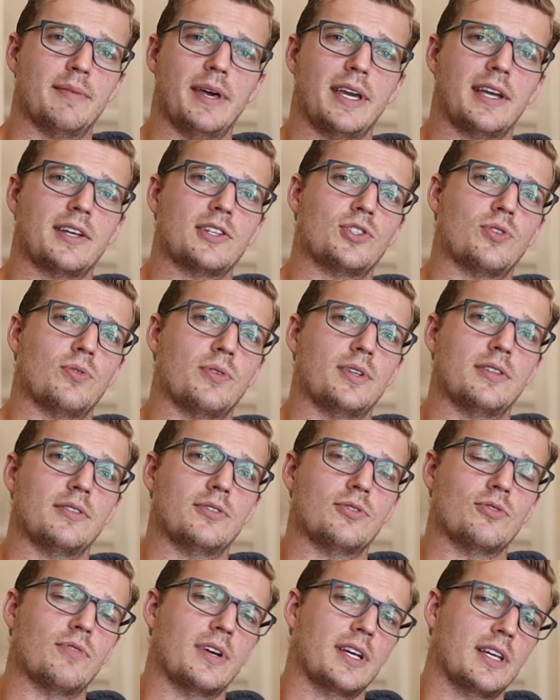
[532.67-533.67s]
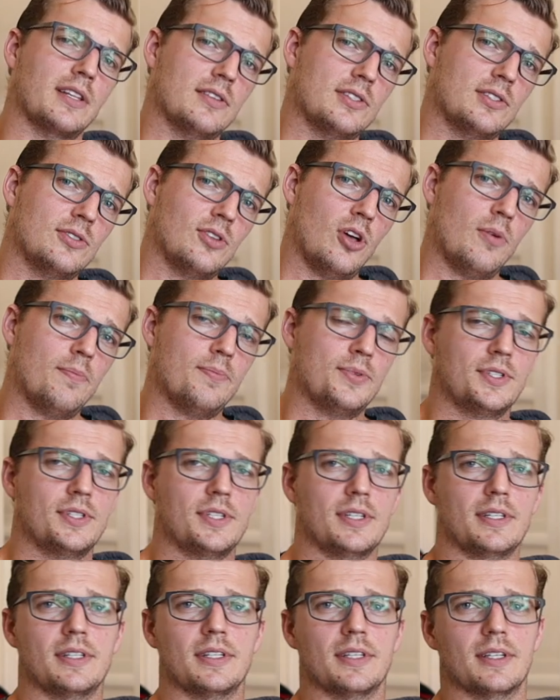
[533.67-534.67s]
making sure you do regular
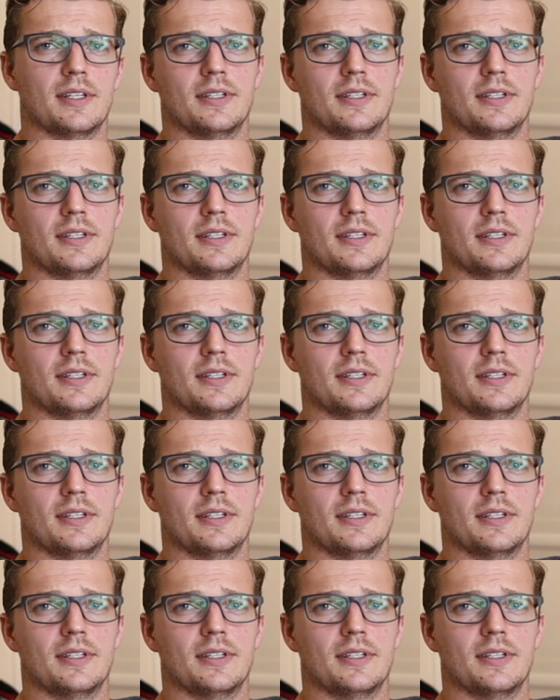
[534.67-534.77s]
stops and